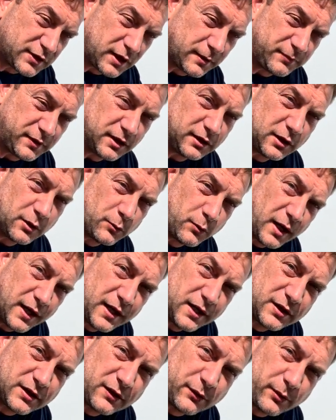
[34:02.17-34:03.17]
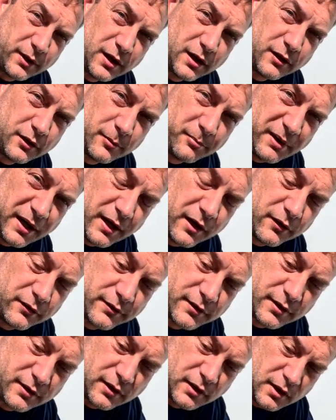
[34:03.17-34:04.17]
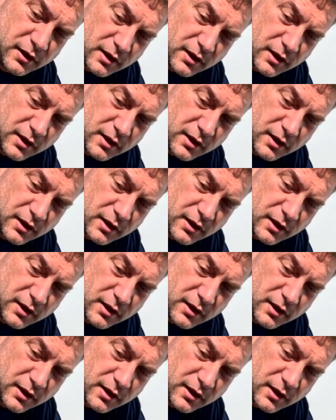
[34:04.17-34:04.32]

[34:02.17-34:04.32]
something that weighs 300 pounds,